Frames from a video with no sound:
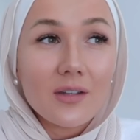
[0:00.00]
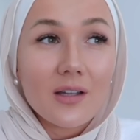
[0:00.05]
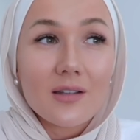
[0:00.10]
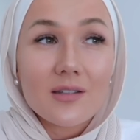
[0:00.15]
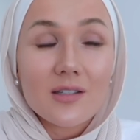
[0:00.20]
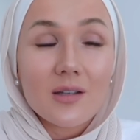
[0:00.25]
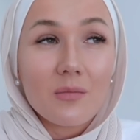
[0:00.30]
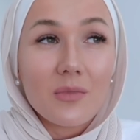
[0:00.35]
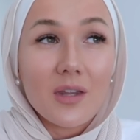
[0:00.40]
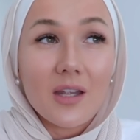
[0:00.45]

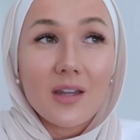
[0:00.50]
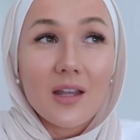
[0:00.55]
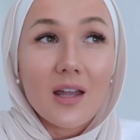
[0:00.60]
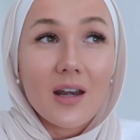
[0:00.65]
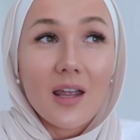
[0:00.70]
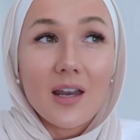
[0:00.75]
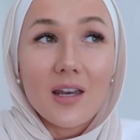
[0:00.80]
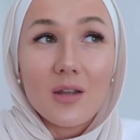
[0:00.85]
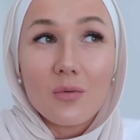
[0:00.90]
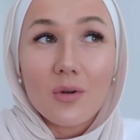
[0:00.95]
not something that
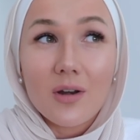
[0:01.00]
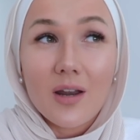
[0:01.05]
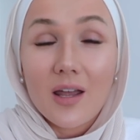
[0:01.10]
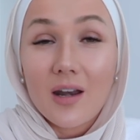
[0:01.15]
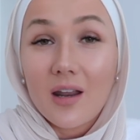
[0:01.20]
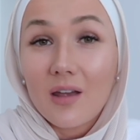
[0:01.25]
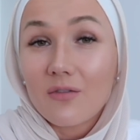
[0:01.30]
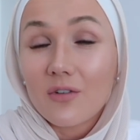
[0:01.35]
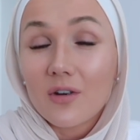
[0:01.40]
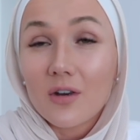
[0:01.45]
anyone
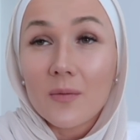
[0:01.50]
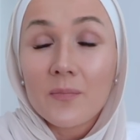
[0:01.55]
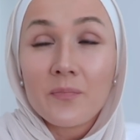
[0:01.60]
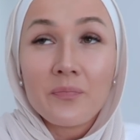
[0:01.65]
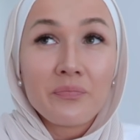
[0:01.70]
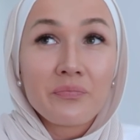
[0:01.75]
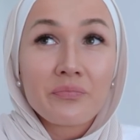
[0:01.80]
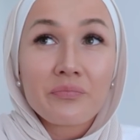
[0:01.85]
had ever